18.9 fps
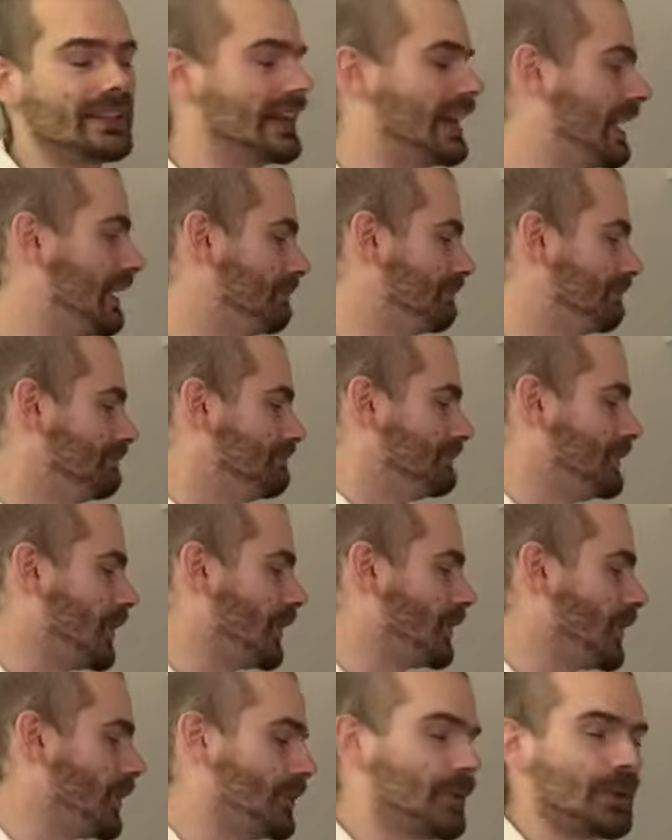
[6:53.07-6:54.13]
I don't
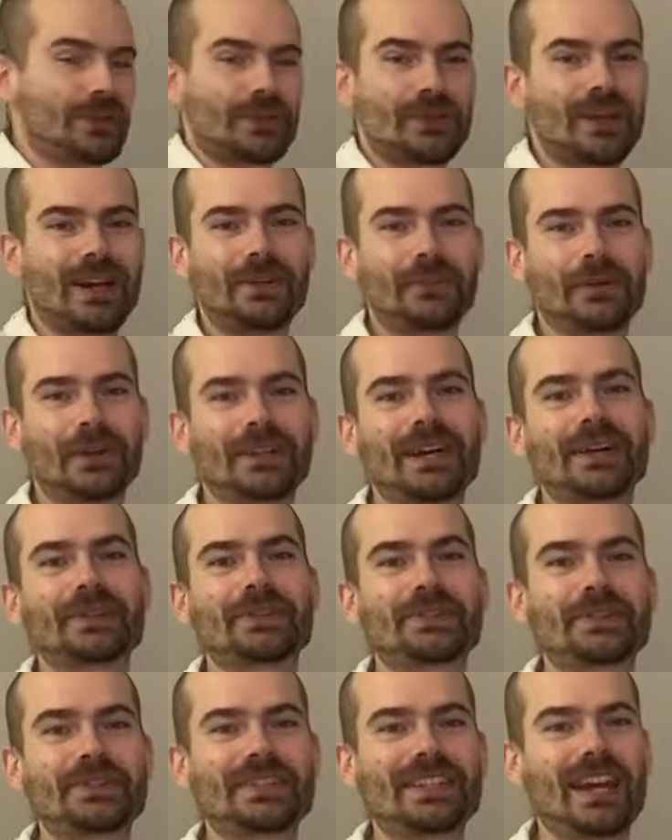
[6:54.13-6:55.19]
know what else
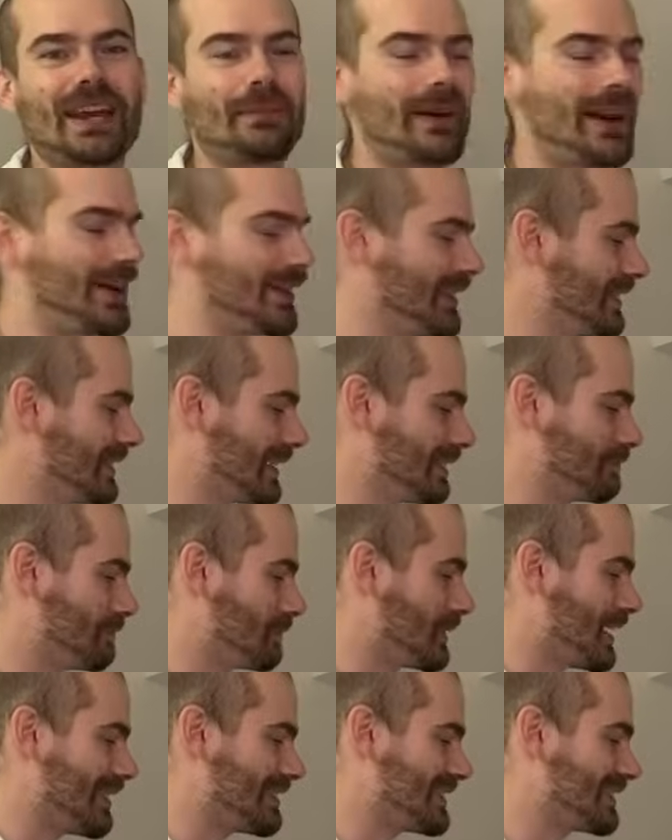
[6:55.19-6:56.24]
to say about it. The
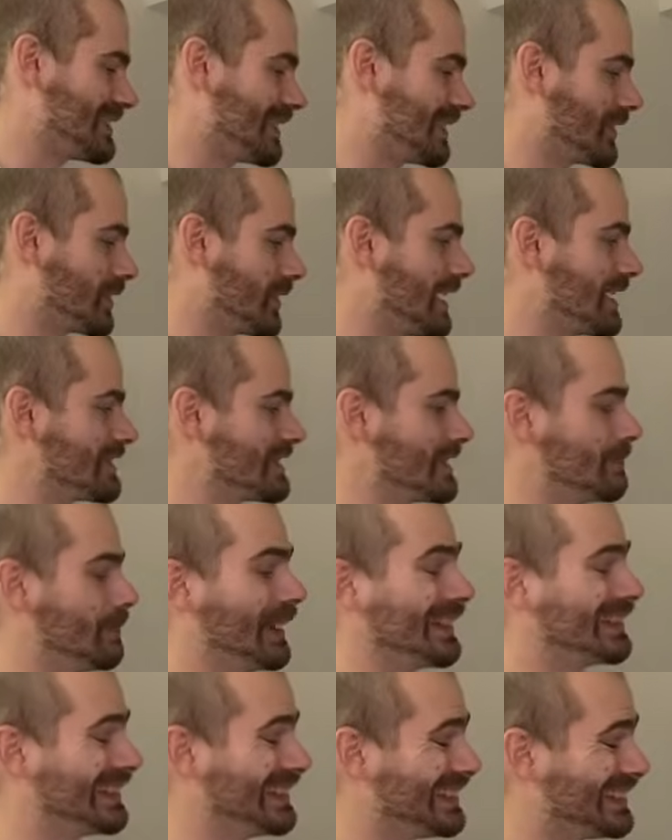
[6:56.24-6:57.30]
prices are crazy,
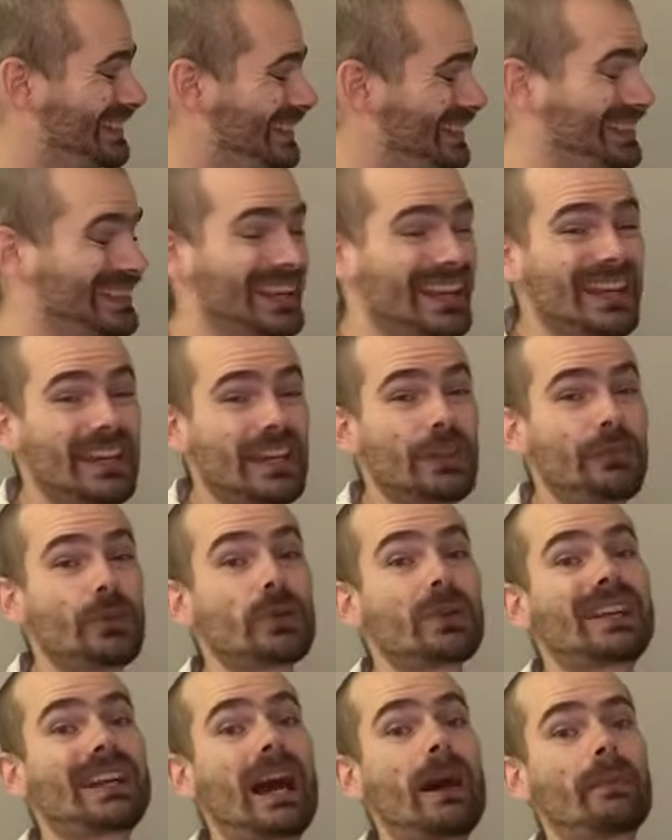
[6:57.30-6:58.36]
but this is, if you're
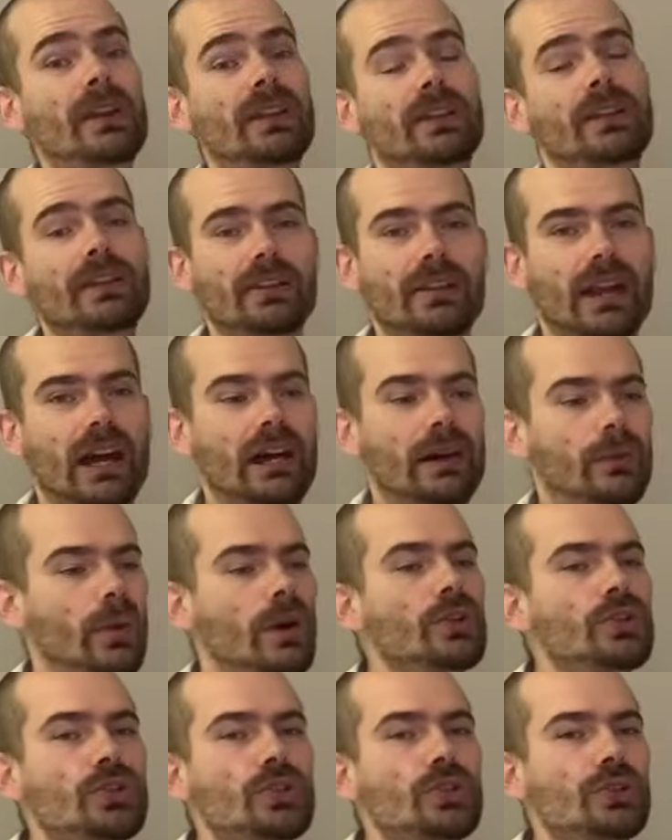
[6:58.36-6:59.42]
coming here, I
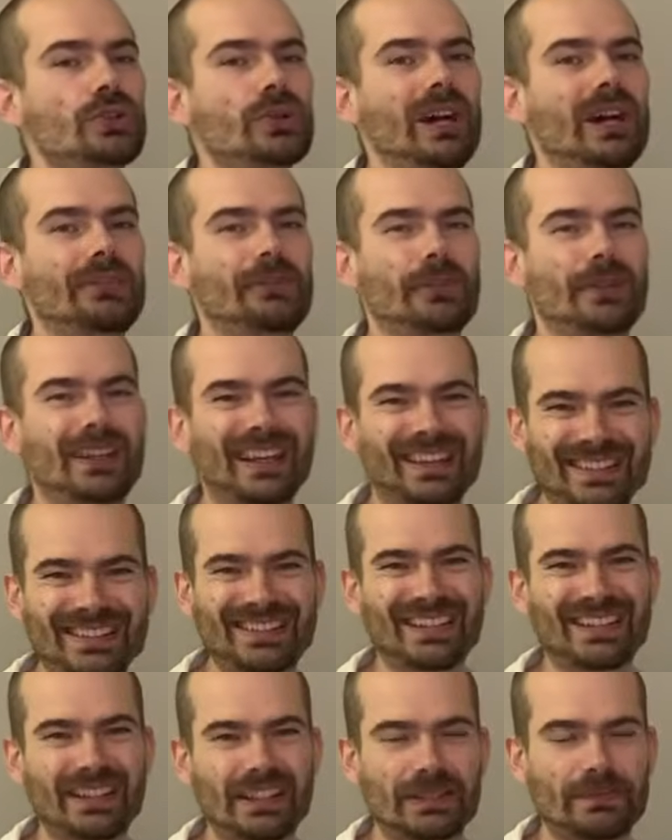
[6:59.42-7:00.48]
want you to have
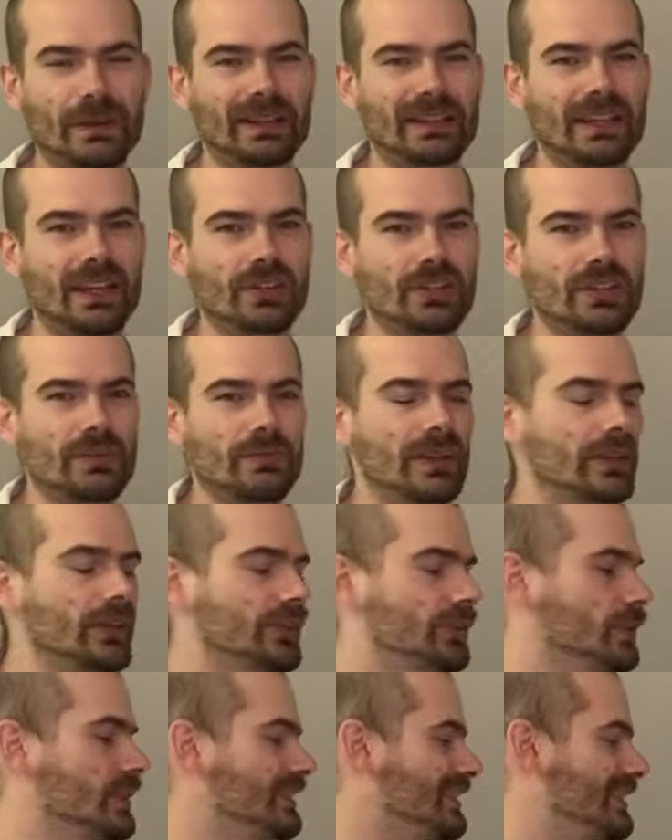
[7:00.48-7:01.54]
realistic expectation because
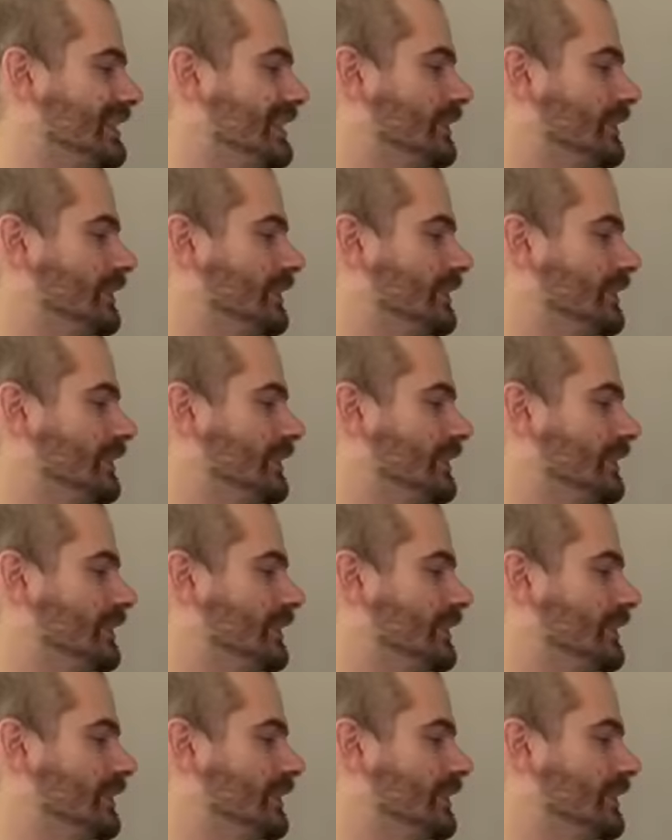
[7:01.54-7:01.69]
we see